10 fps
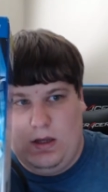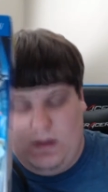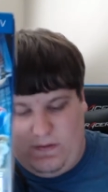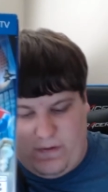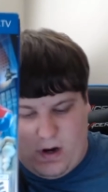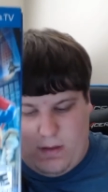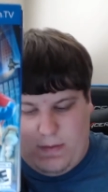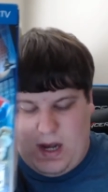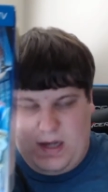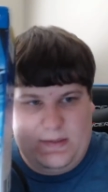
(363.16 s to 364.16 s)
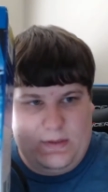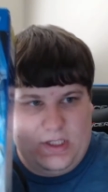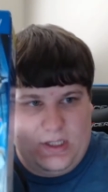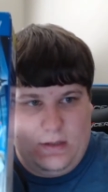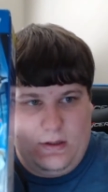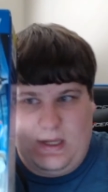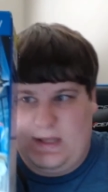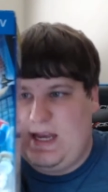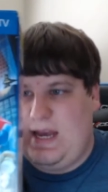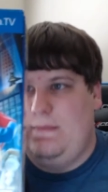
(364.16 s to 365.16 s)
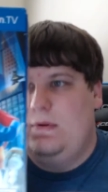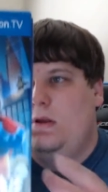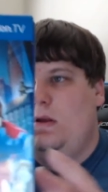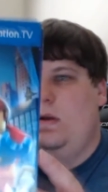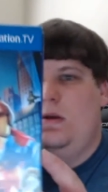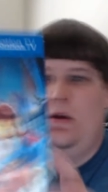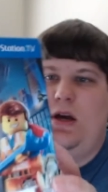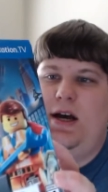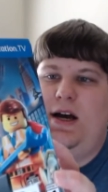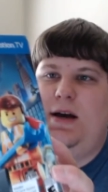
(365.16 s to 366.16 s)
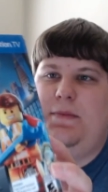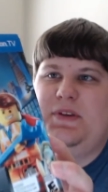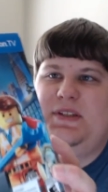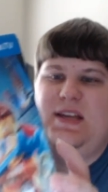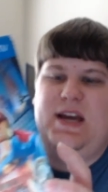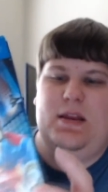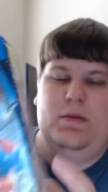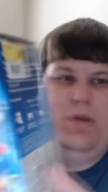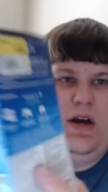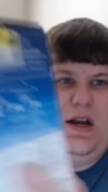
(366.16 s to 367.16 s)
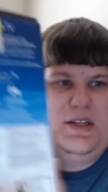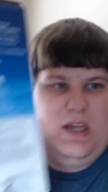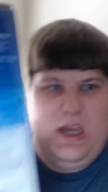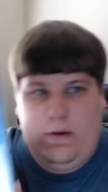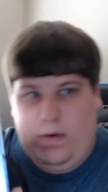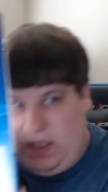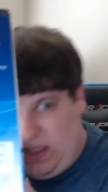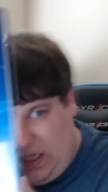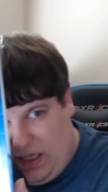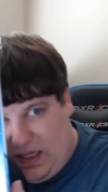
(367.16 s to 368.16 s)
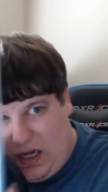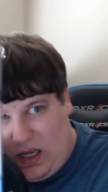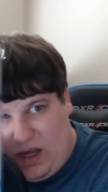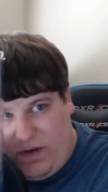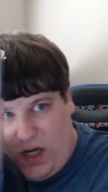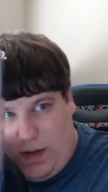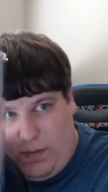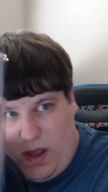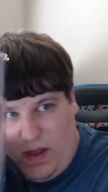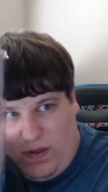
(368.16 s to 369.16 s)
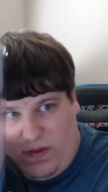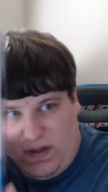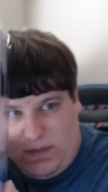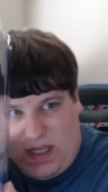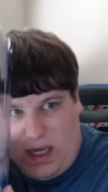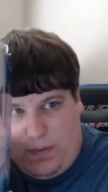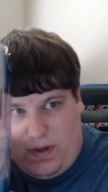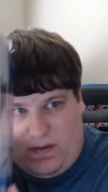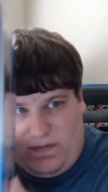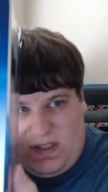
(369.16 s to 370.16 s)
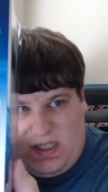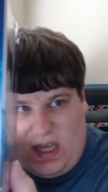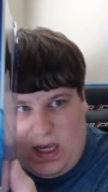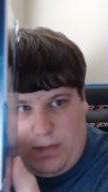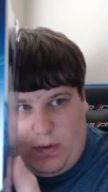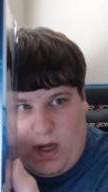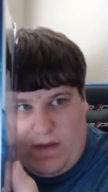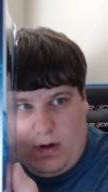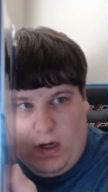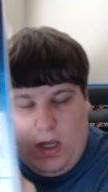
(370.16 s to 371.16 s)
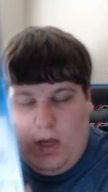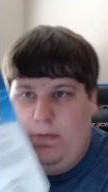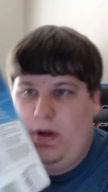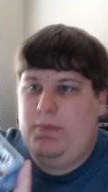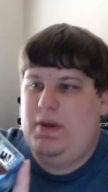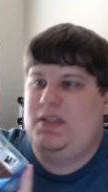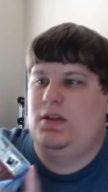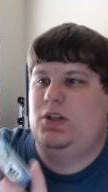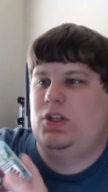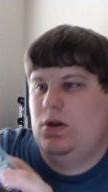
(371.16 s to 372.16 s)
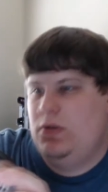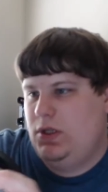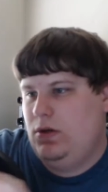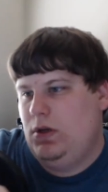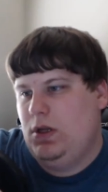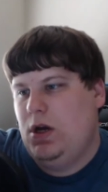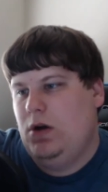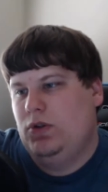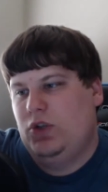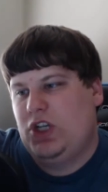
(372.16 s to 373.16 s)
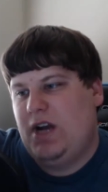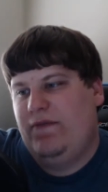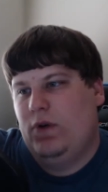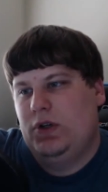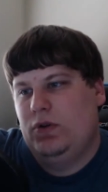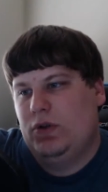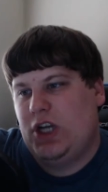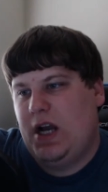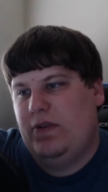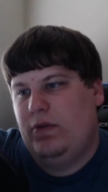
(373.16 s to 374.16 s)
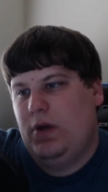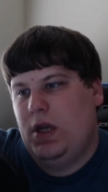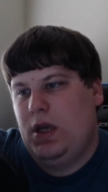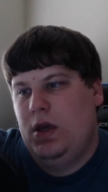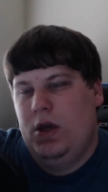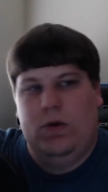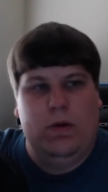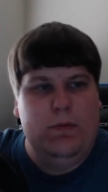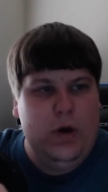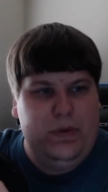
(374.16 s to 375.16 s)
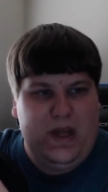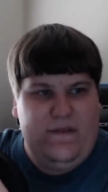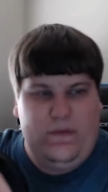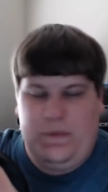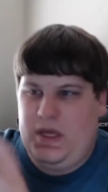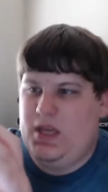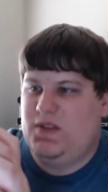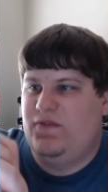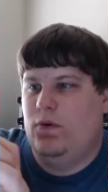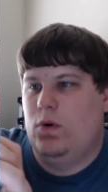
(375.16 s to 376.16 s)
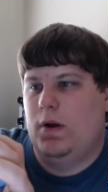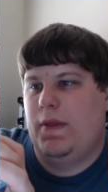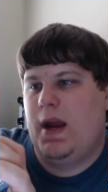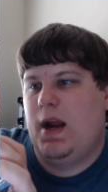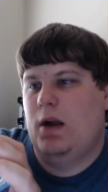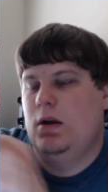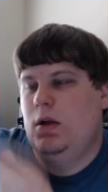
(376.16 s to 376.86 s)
front of the box, which is going to look like that. The side of the box, you can't really see. It's kind of covered up with some type of stamp or whatever. But it basically shows you, DualShock 4, DualShock 3, remote play for PS4 there.